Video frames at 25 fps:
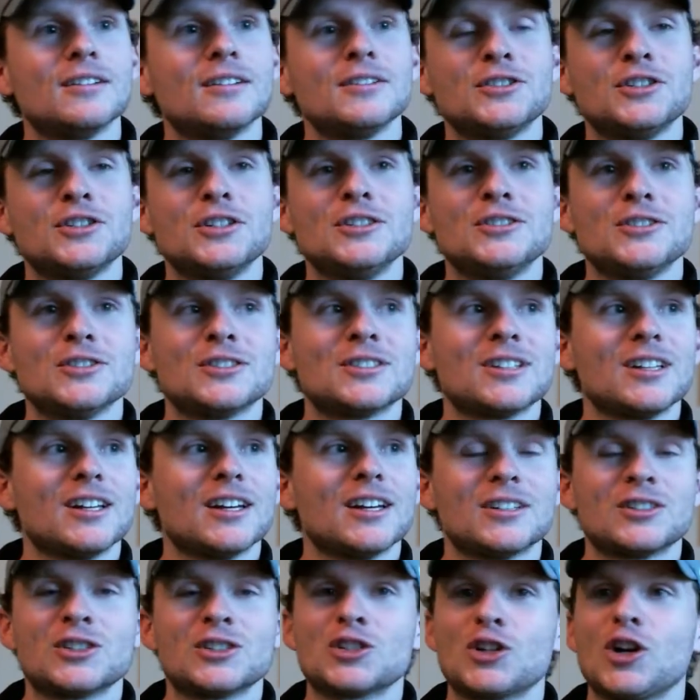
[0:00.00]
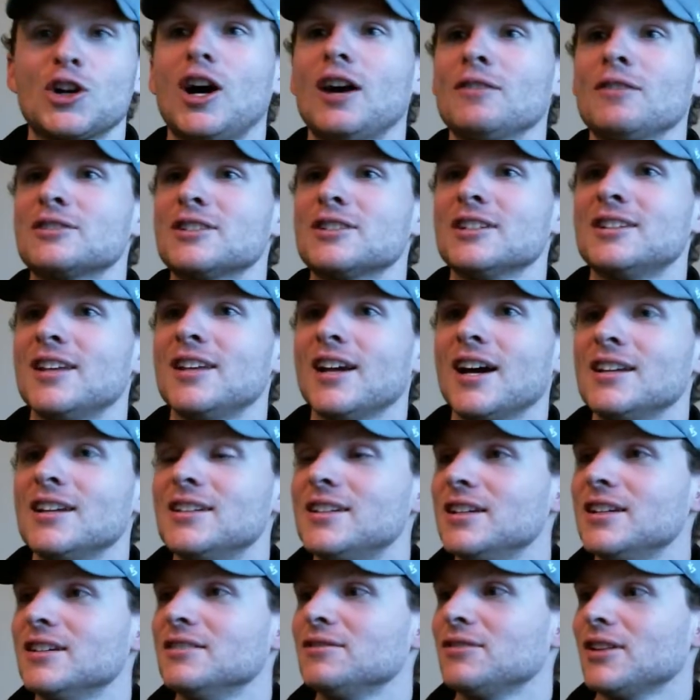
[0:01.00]
and she just like scoffs at the
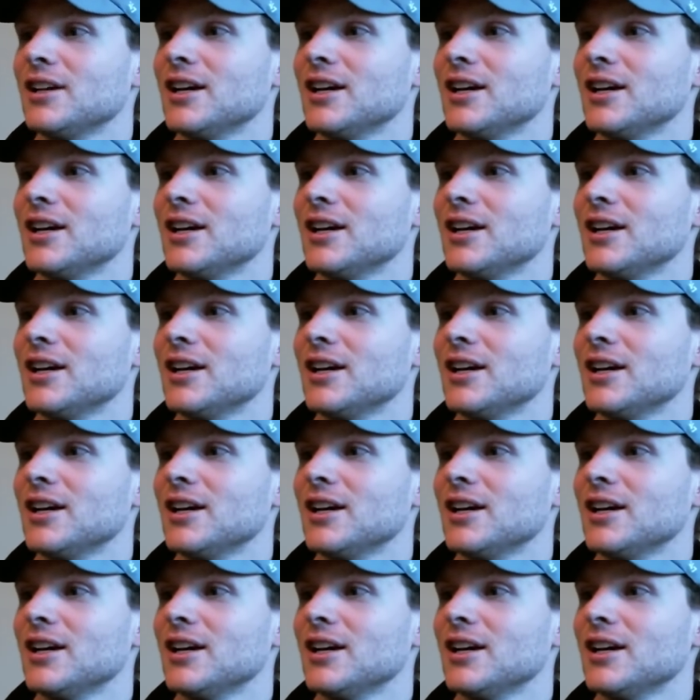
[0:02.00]
idea of